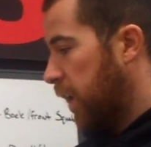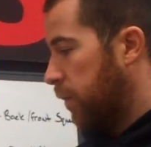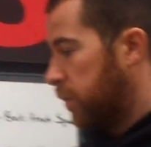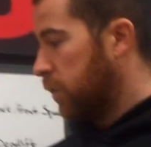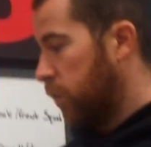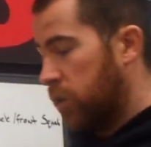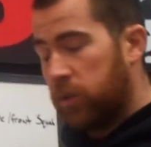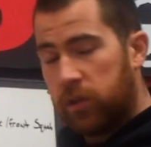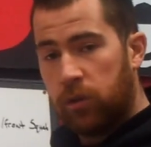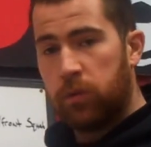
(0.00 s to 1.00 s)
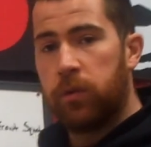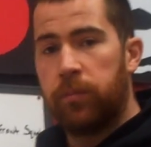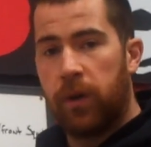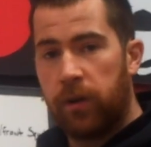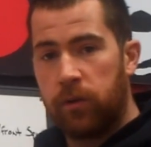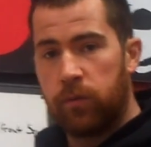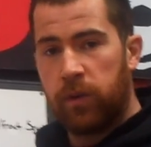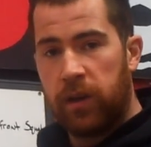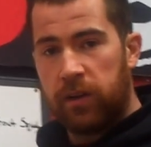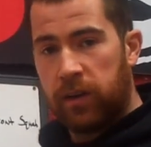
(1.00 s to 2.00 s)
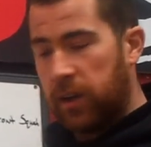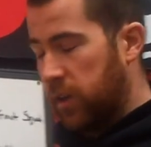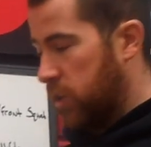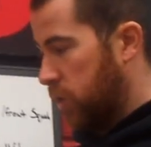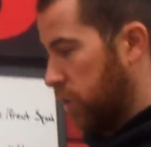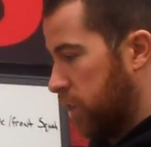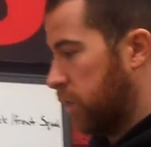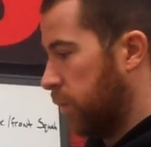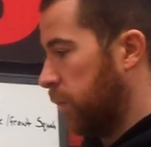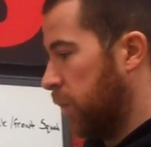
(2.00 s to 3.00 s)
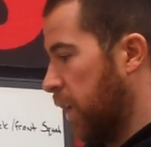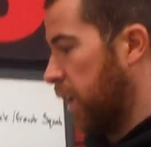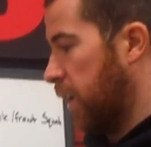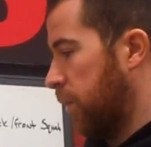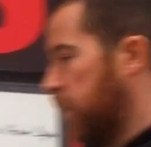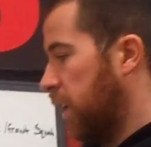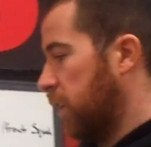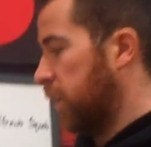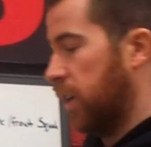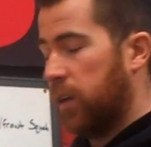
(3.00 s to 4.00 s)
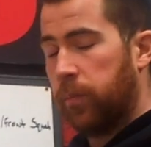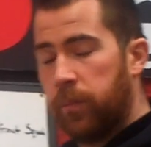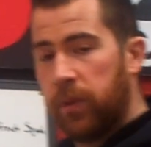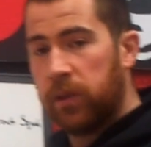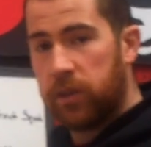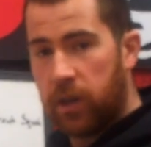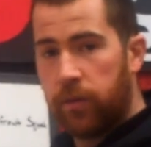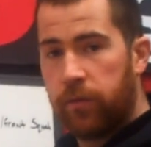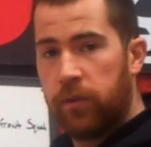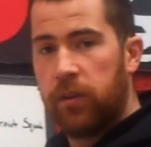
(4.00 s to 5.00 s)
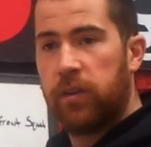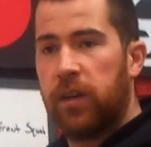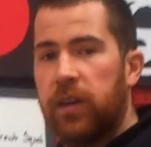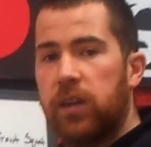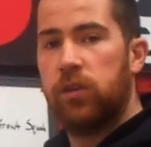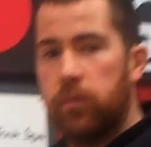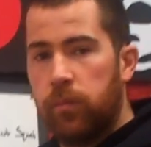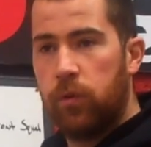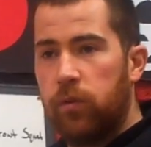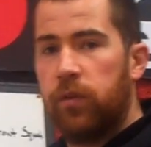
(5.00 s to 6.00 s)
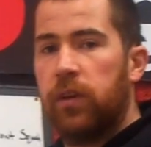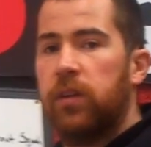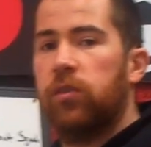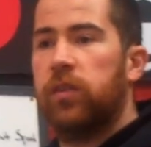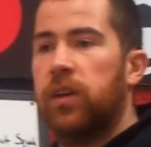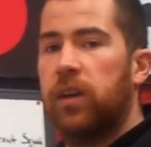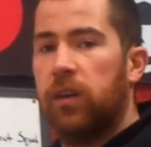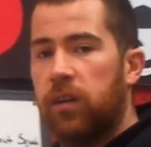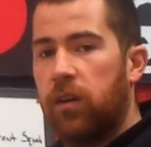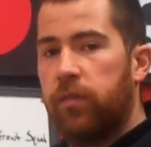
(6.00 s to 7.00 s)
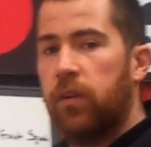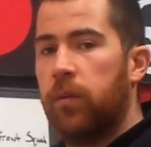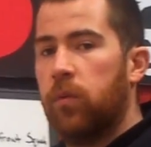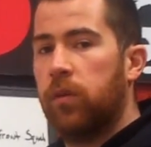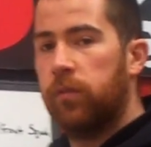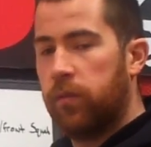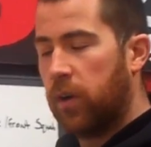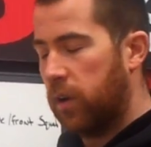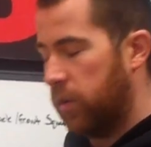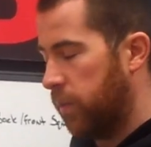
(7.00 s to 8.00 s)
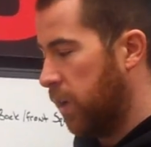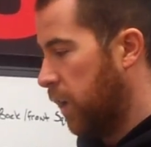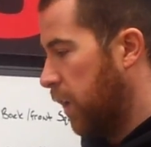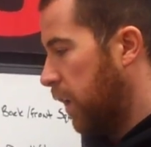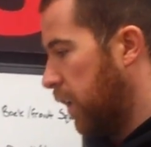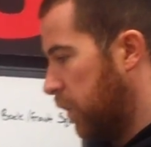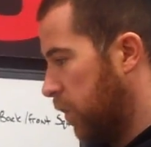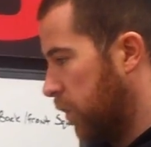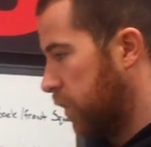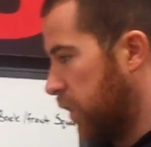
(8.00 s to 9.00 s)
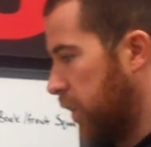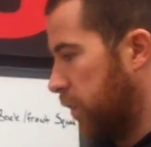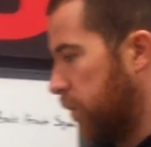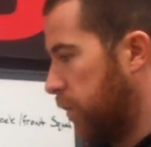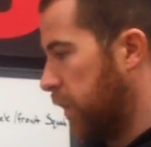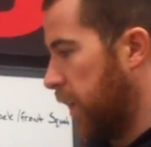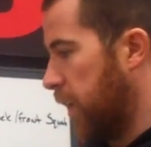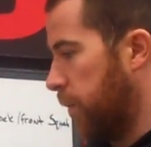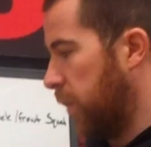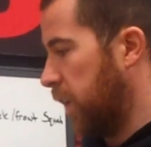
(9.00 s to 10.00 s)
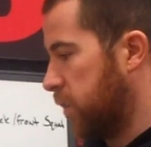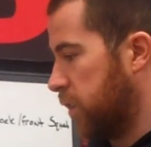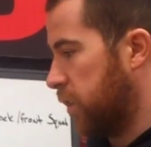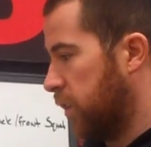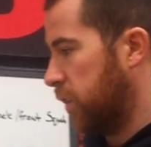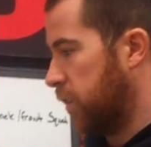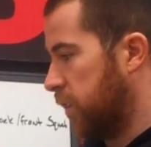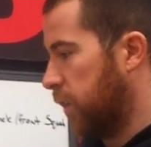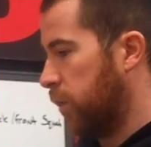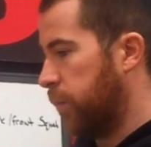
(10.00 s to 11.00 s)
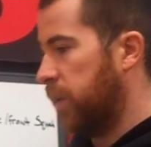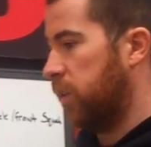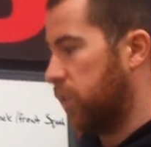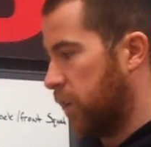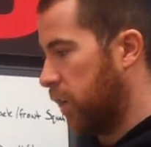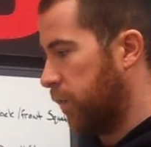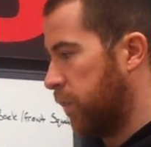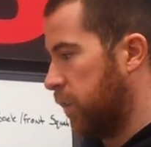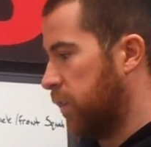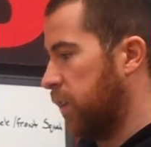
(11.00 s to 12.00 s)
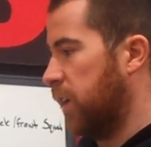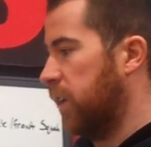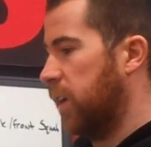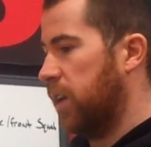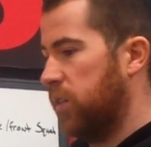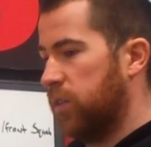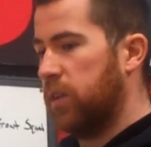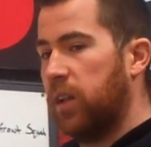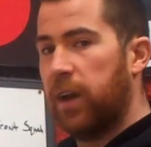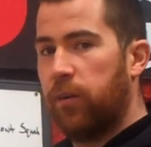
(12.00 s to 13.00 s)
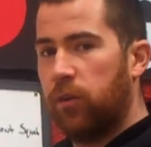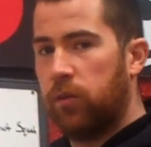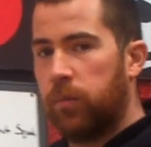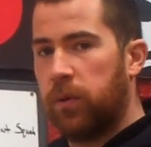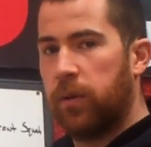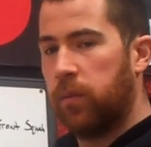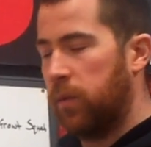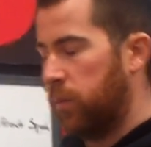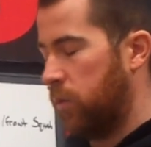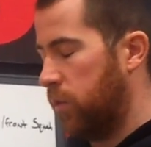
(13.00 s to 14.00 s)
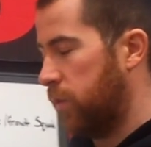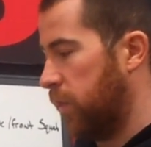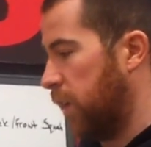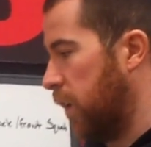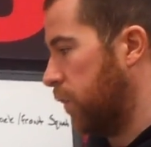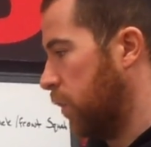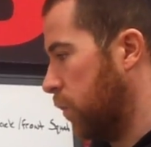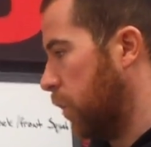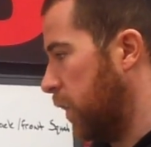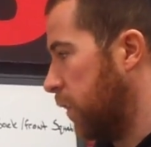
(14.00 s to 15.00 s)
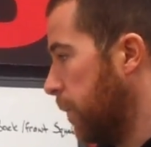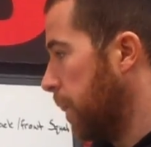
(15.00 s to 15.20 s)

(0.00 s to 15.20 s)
so we just do it with moderate weight, and it's just there to help build confidence and get you moving and just getting an awful lot more volume in those kind of exercises that will build your confidence and then just allow you to properly move heavier weight.